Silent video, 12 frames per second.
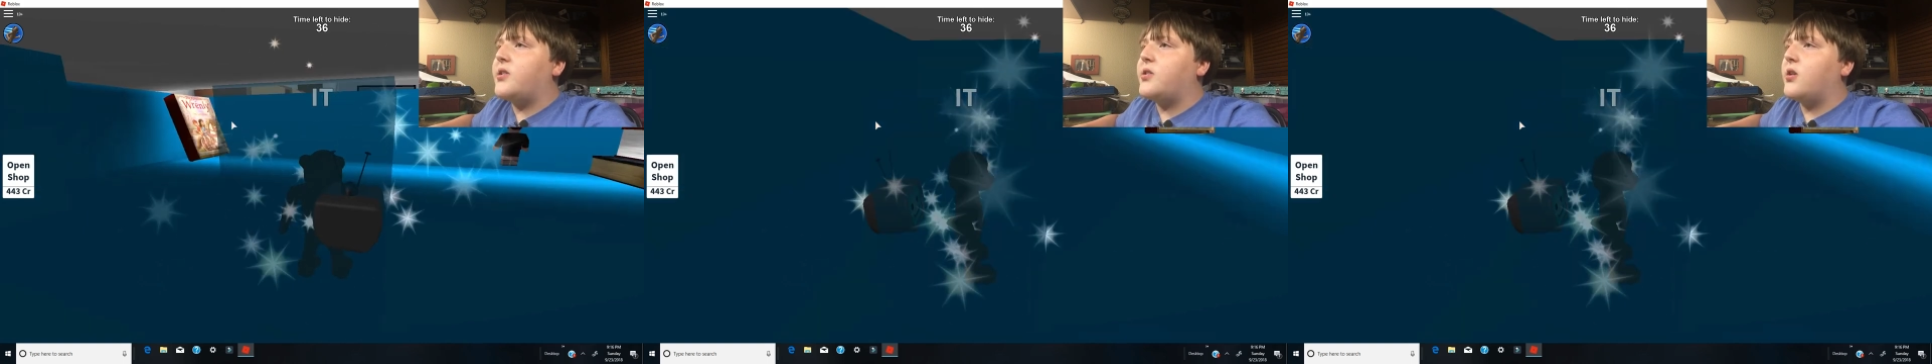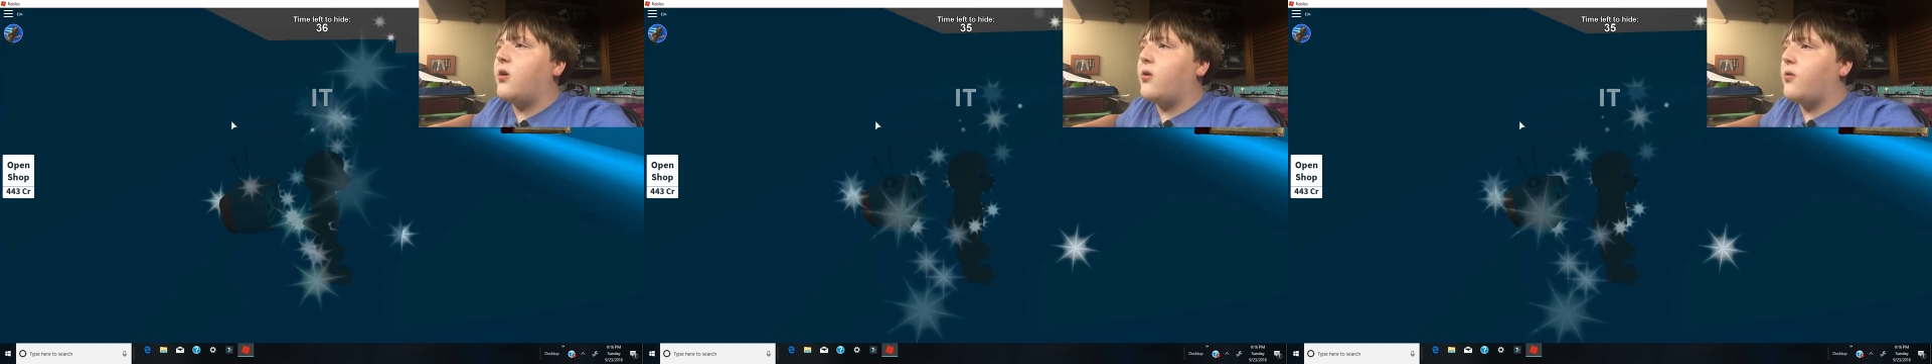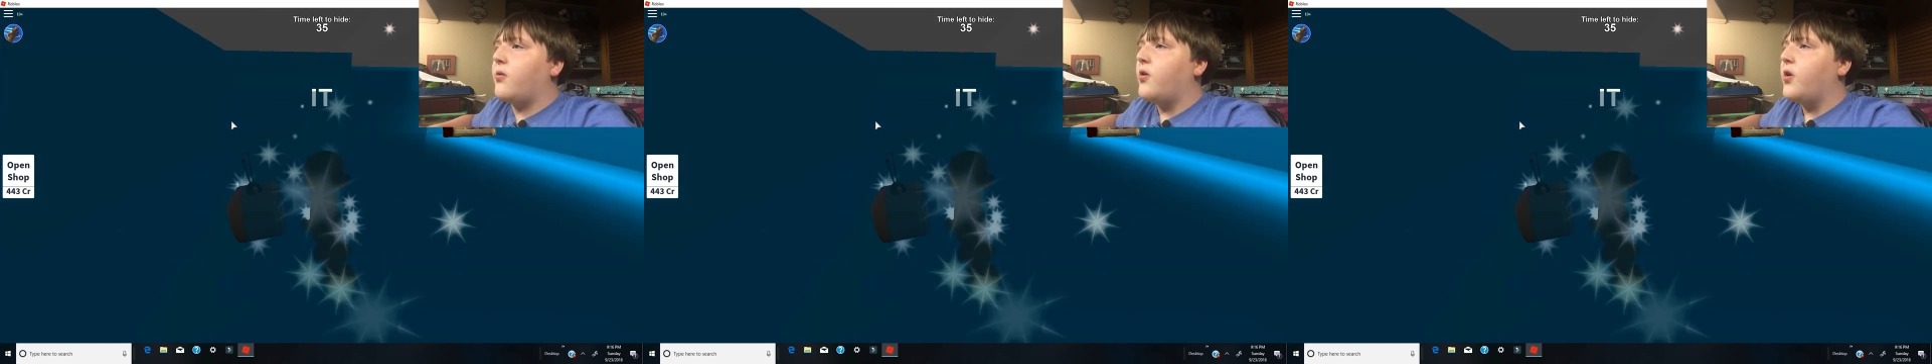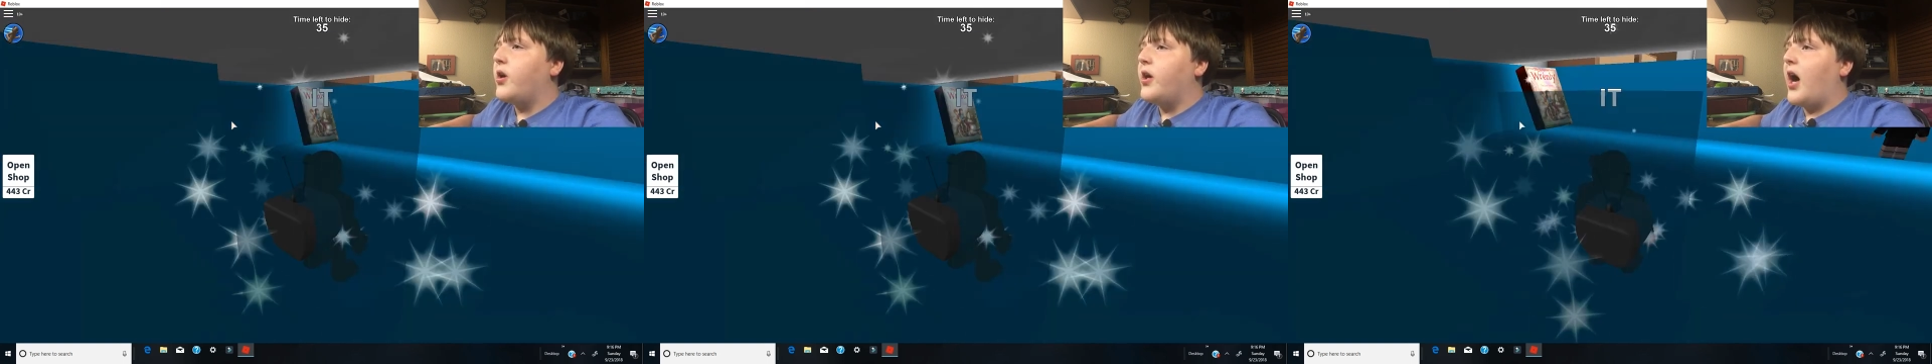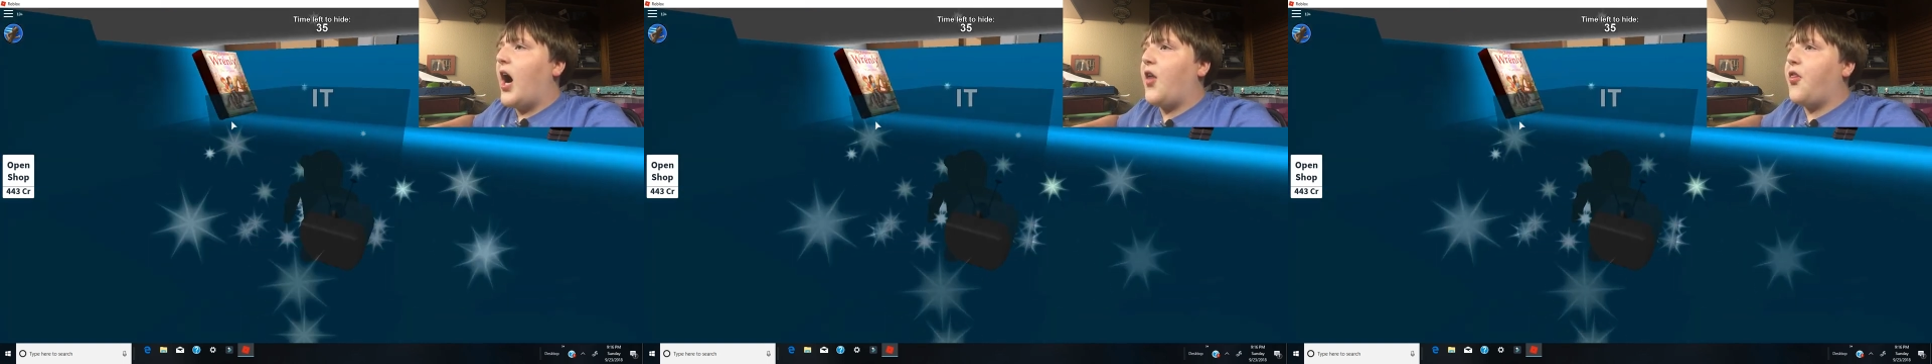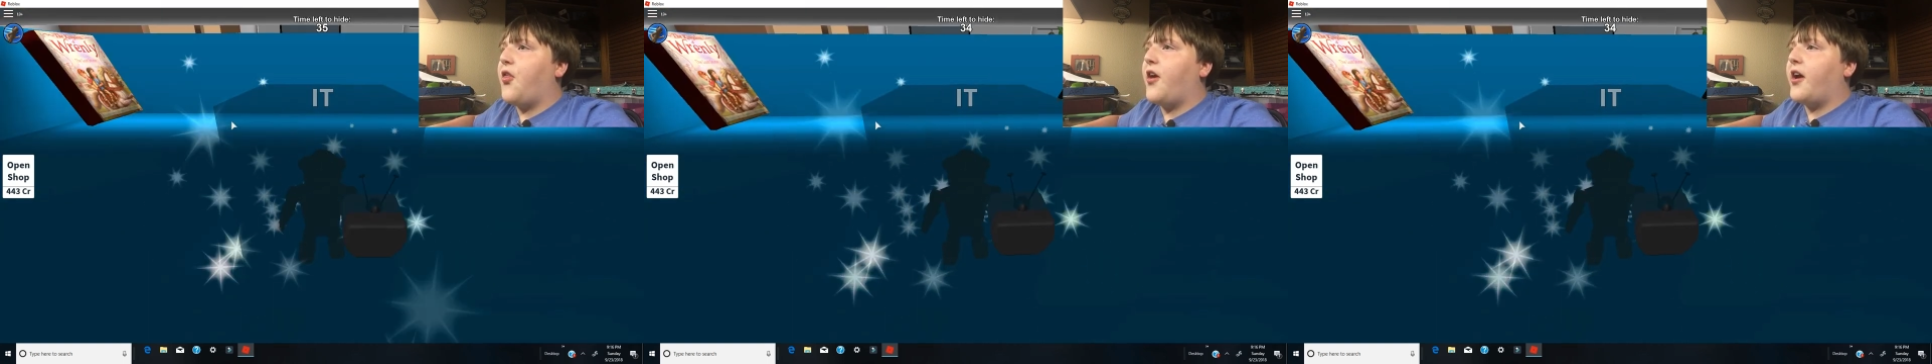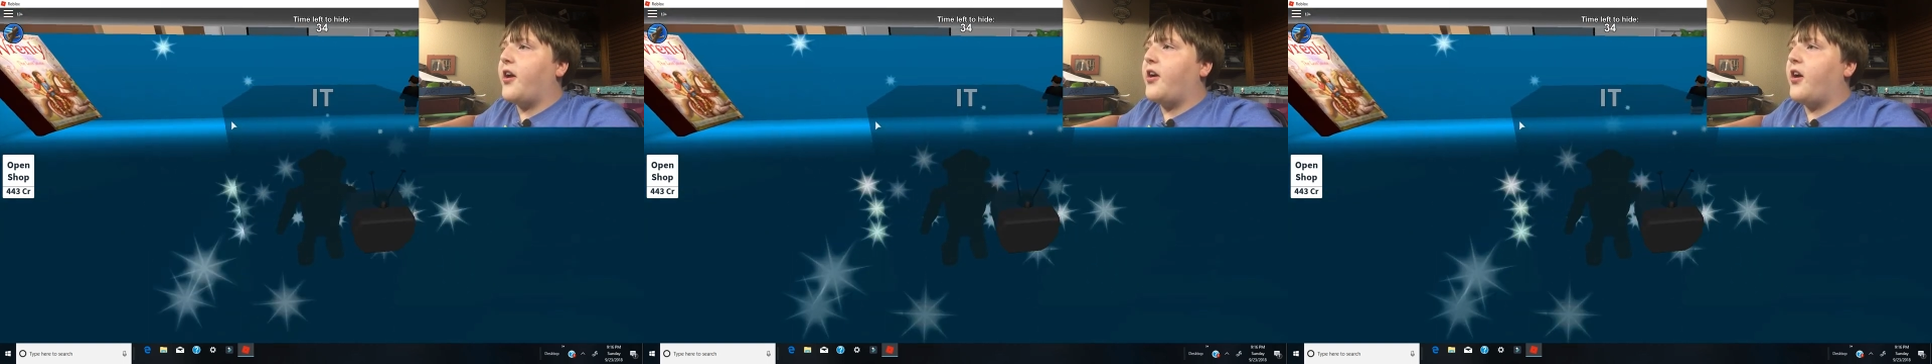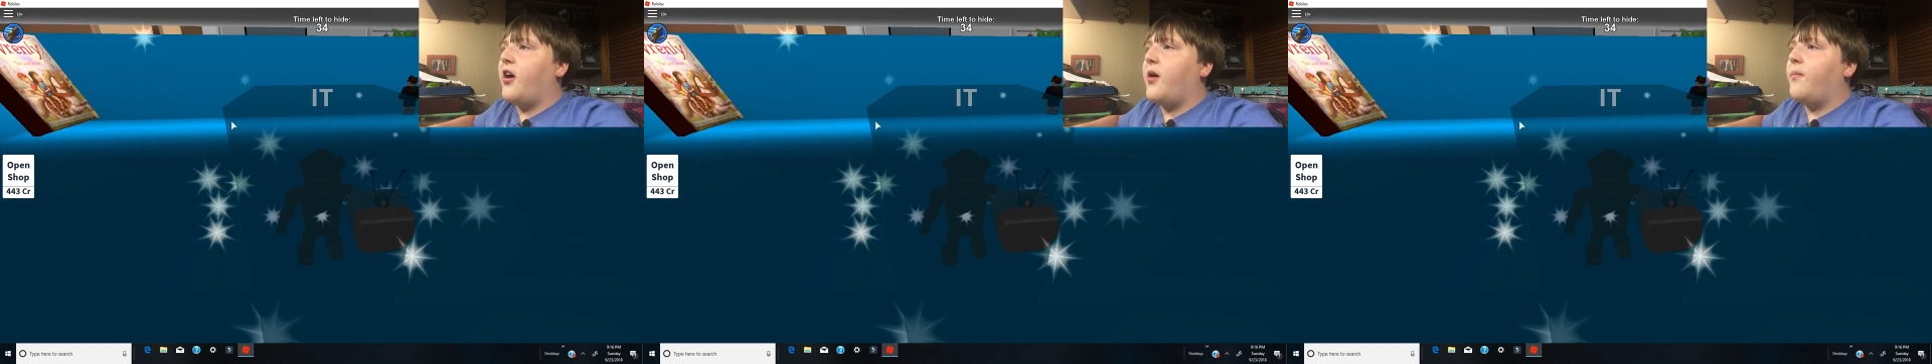so I think
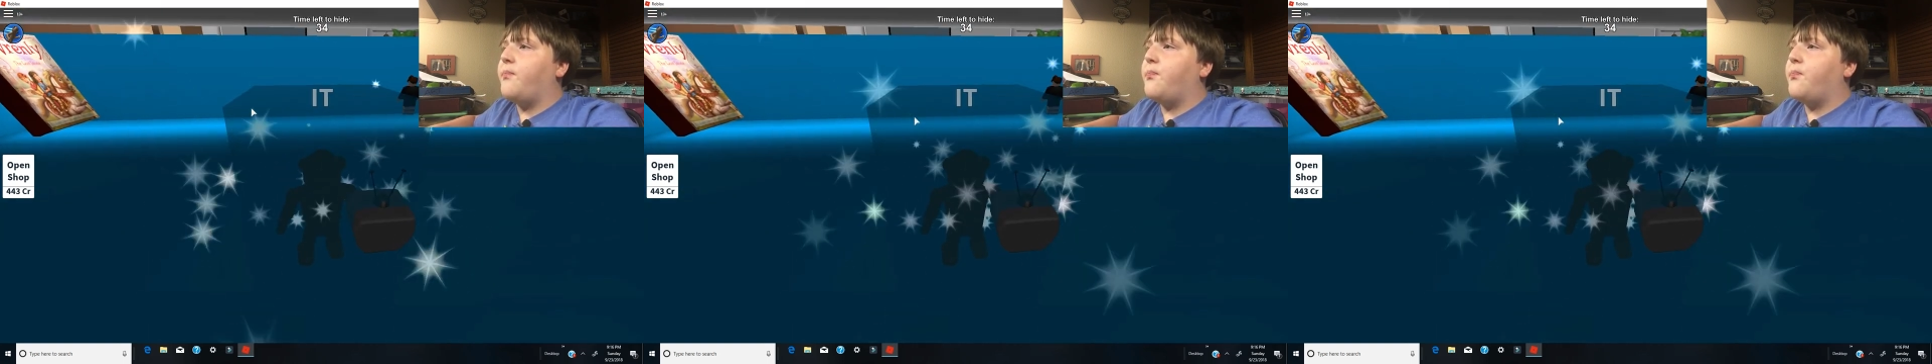um,